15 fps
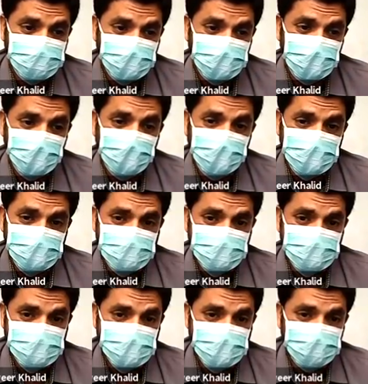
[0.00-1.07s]
DR is
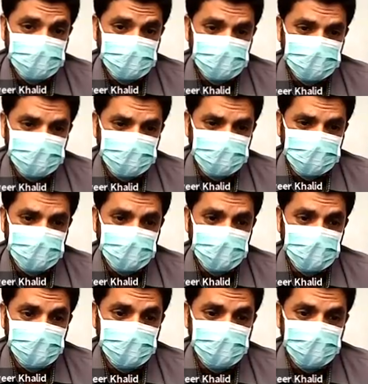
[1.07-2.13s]
check for the
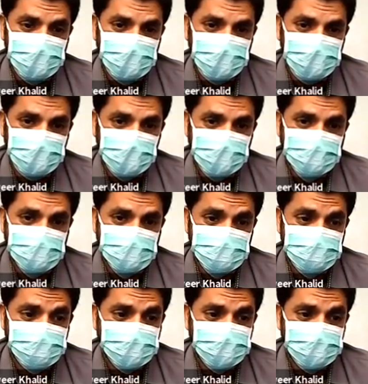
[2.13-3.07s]
fecal infection,